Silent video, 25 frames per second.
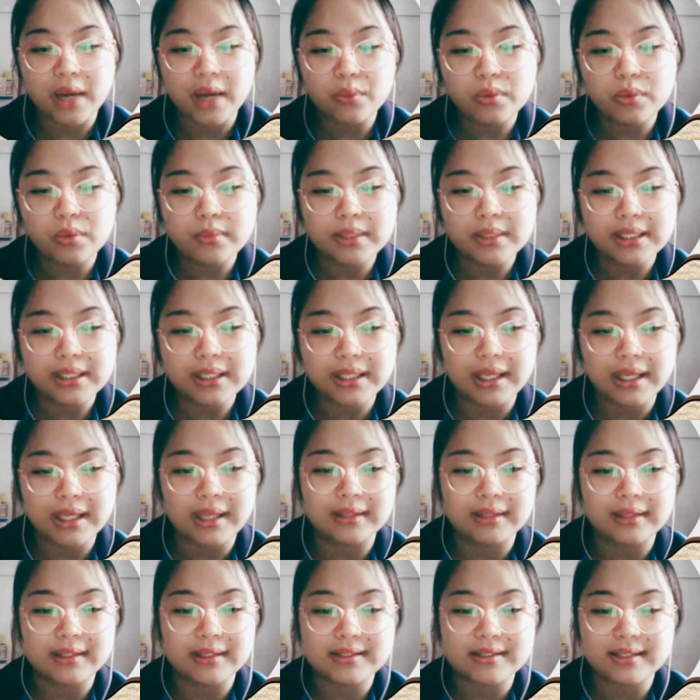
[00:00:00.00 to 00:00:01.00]
women
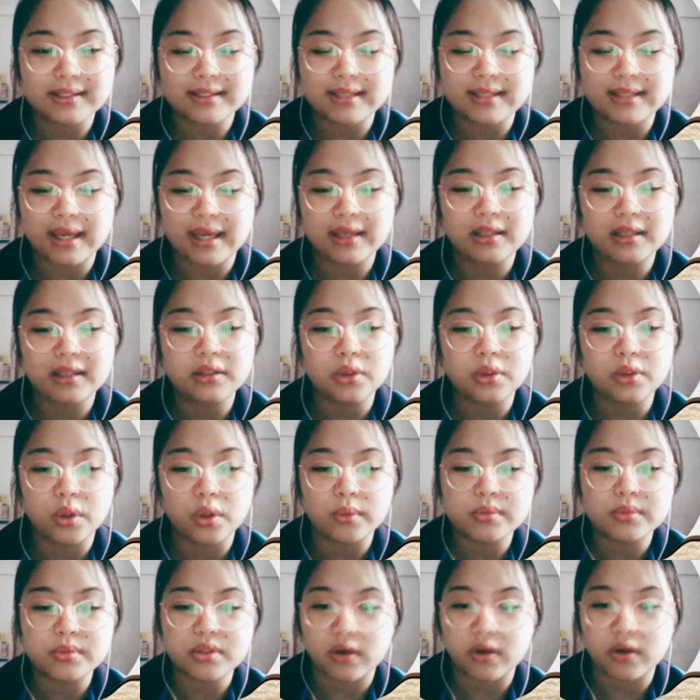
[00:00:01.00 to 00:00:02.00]
in the societal
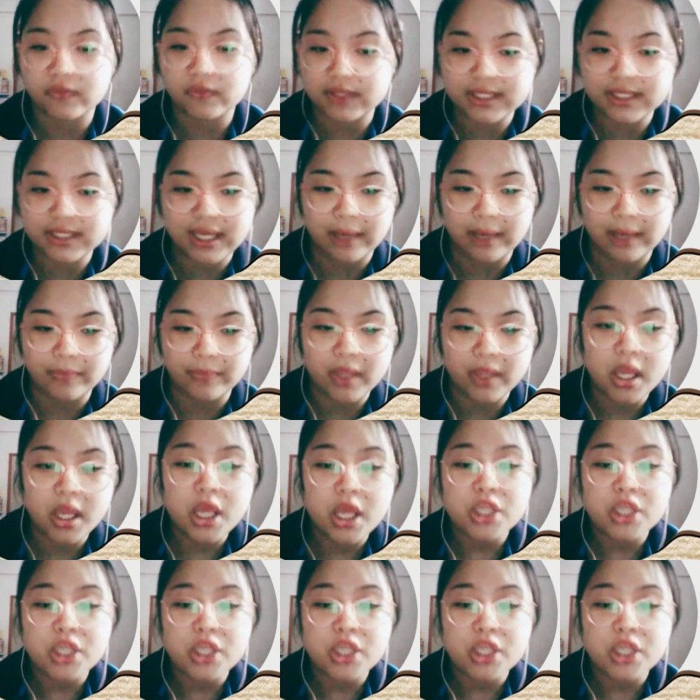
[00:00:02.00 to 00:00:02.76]
norms of the time.